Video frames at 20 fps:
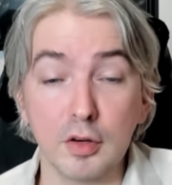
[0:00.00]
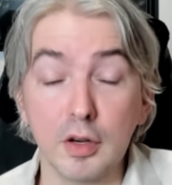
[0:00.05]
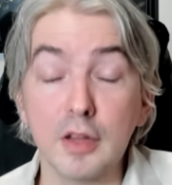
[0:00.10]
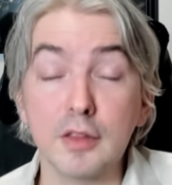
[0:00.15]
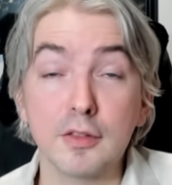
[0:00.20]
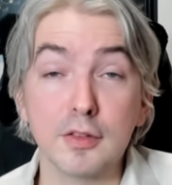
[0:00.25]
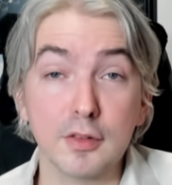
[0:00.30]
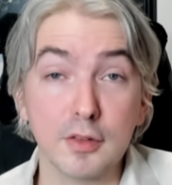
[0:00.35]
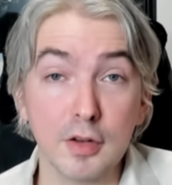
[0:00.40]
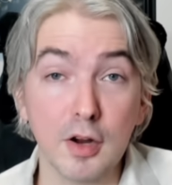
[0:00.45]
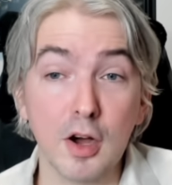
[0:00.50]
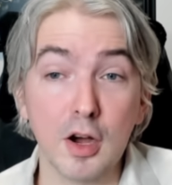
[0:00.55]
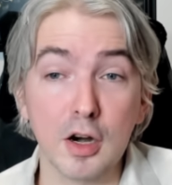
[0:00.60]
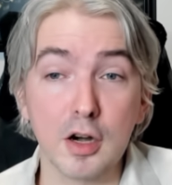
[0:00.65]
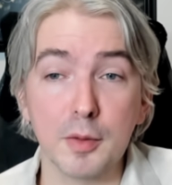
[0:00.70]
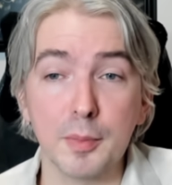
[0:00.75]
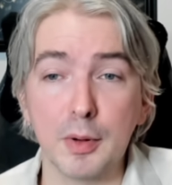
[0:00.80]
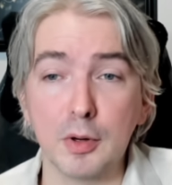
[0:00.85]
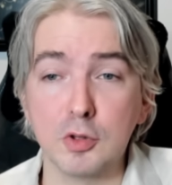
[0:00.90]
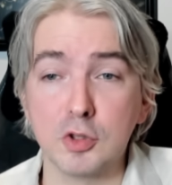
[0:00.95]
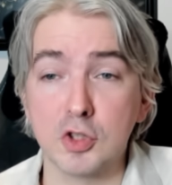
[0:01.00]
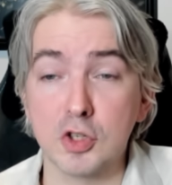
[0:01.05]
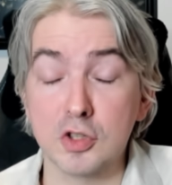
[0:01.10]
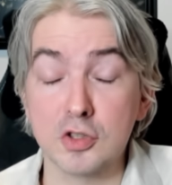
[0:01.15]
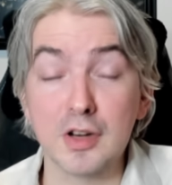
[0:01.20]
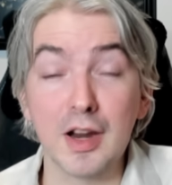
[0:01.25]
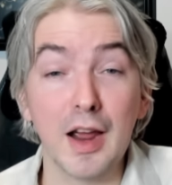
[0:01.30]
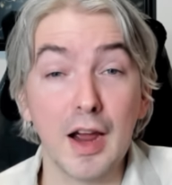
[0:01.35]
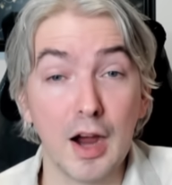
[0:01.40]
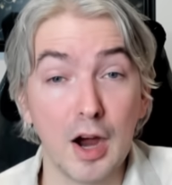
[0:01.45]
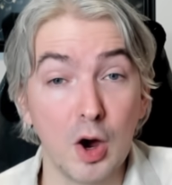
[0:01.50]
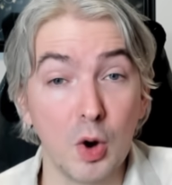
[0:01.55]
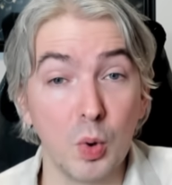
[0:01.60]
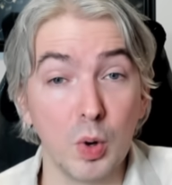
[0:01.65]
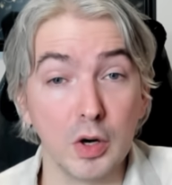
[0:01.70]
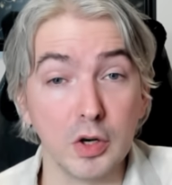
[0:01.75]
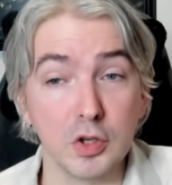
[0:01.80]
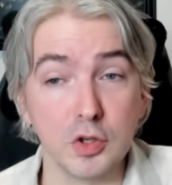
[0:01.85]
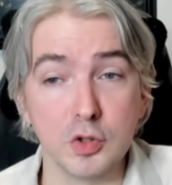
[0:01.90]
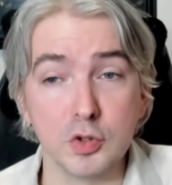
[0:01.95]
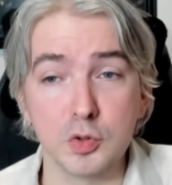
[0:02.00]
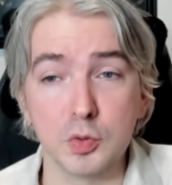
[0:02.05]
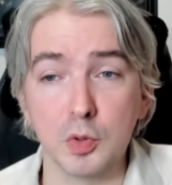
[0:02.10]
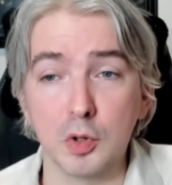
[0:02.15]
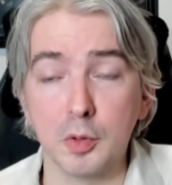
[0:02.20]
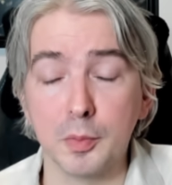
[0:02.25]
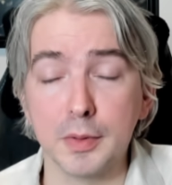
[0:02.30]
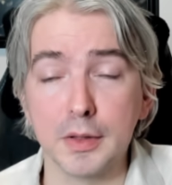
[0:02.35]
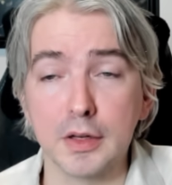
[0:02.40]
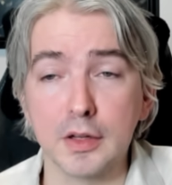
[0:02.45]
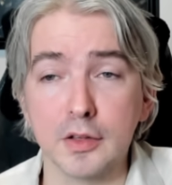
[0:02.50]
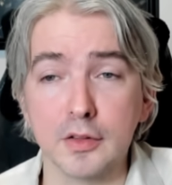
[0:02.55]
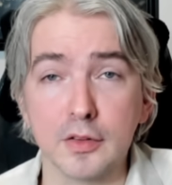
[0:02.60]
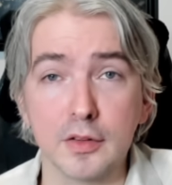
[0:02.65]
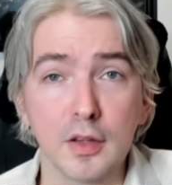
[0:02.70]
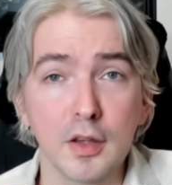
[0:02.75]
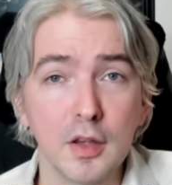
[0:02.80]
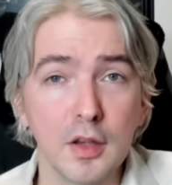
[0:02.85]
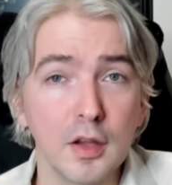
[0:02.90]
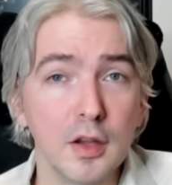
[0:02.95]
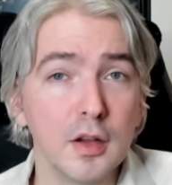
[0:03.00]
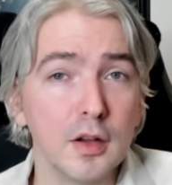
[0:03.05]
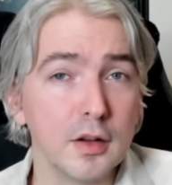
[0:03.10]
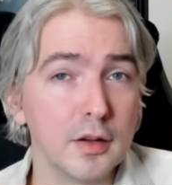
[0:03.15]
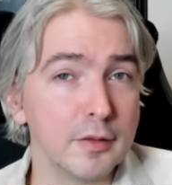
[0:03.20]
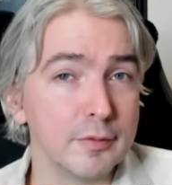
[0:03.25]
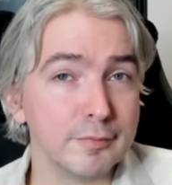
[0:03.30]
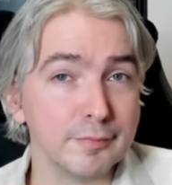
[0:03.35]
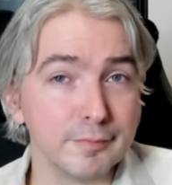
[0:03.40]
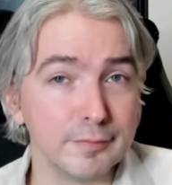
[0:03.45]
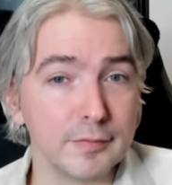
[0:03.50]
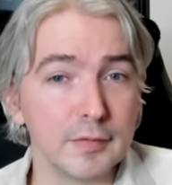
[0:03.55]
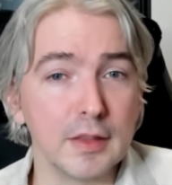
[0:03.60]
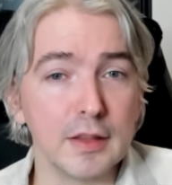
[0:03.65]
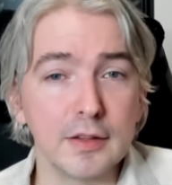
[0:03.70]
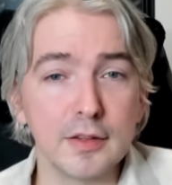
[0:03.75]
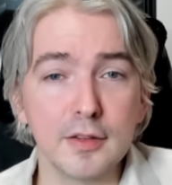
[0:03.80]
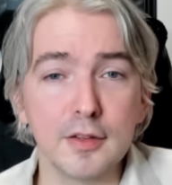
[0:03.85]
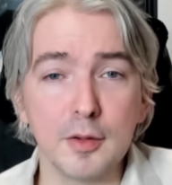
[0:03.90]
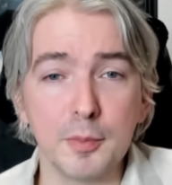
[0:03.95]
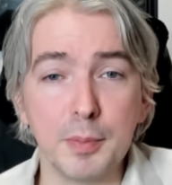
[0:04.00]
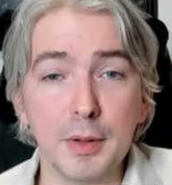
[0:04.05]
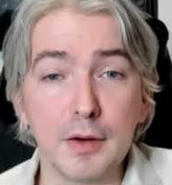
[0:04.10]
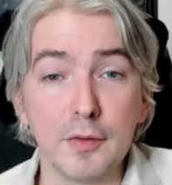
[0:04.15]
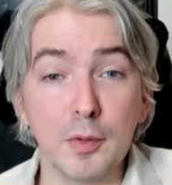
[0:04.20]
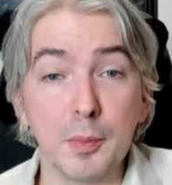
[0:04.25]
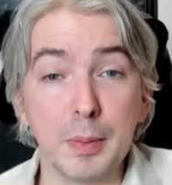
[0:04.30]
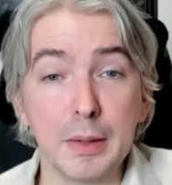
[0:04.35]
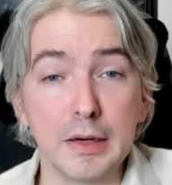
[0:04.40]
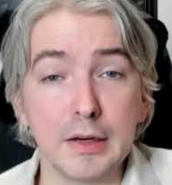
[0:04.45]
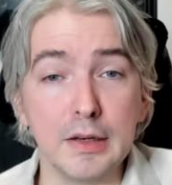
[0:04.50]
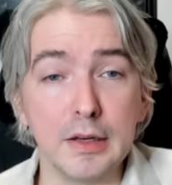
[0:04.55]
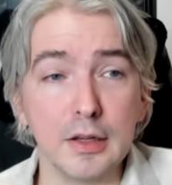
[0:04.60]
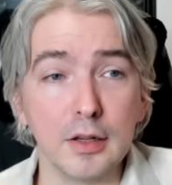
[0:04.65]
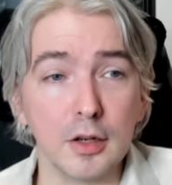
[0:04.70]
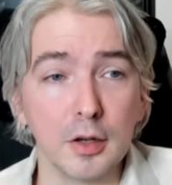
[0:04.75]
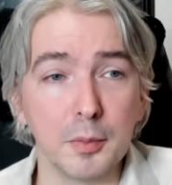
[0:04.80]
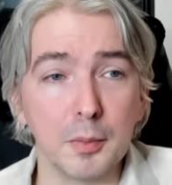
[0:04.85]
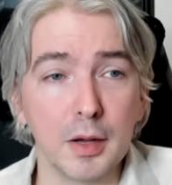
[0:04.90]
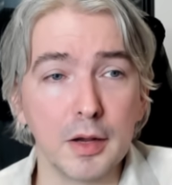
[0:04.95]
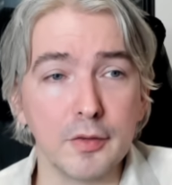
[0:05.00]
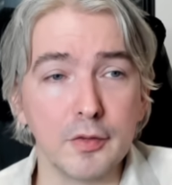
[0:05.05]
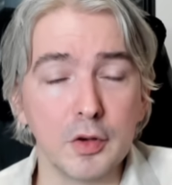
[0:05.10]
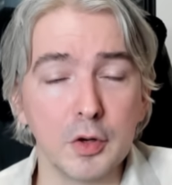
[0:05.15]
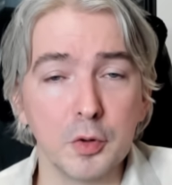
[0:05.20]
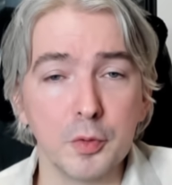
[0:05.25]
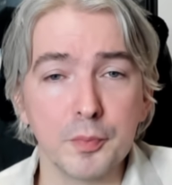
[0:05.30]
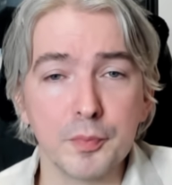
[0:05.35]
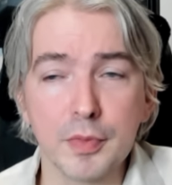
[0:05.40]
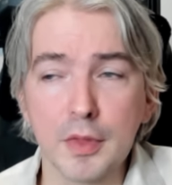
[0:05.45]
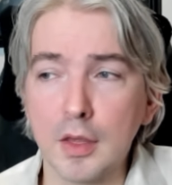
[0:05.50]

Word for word: Let's talk about just how unusual because this is a bit of a big deal in my view.